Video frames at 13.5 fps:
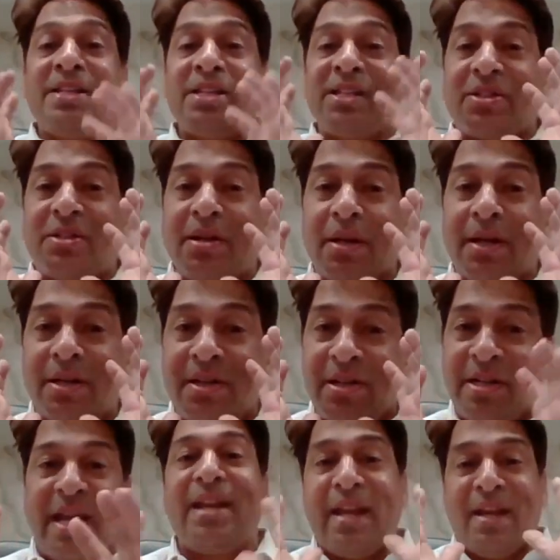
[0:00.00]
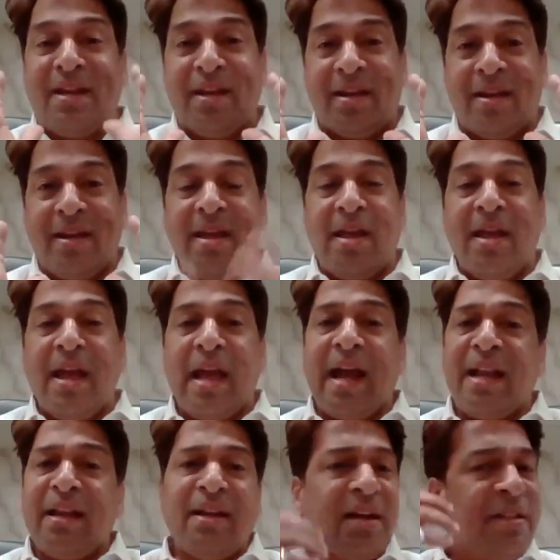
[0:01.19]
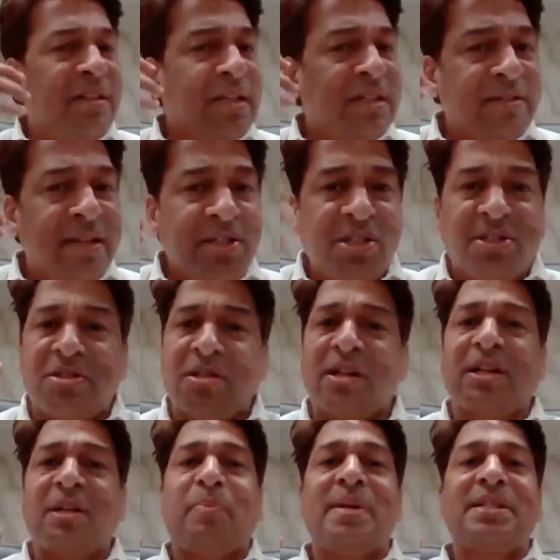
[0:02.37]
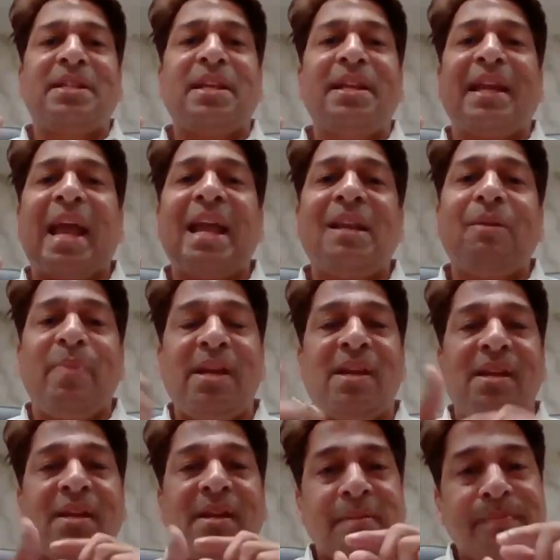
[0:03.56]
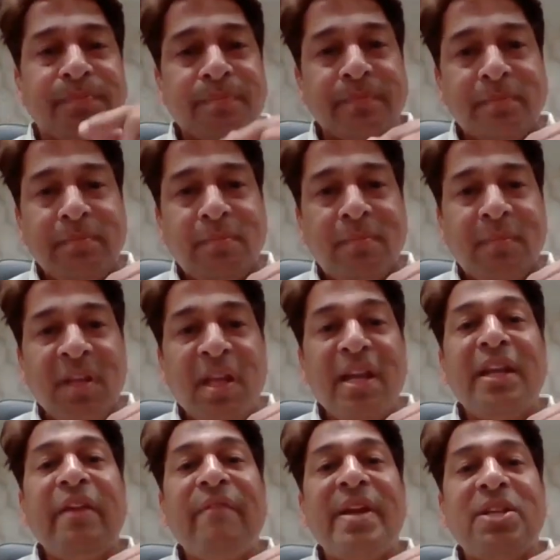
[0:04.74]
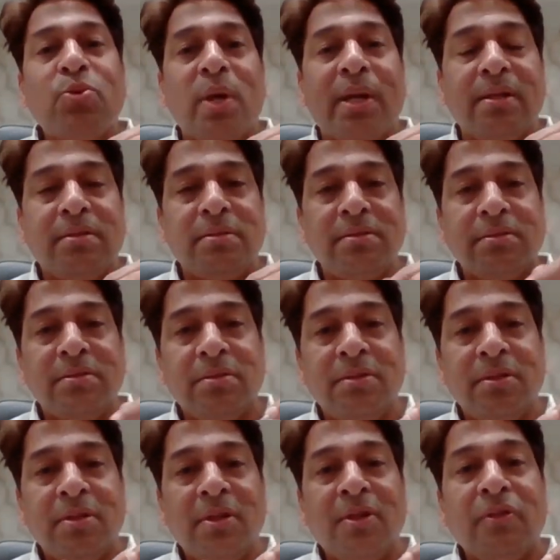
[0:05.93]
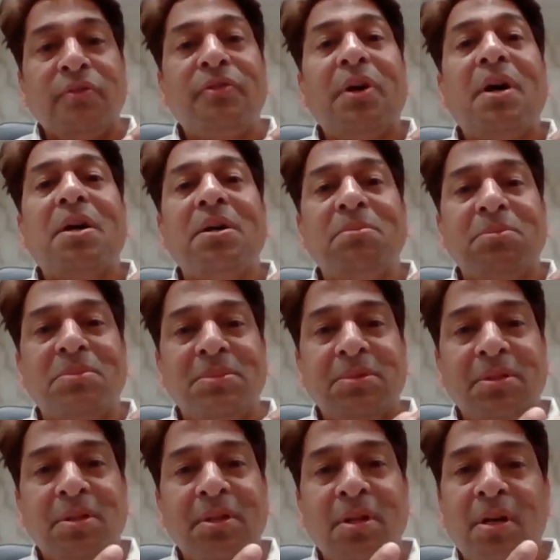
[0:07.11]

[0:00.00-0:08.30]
Registered tenant. And this registered person can be individual, firm,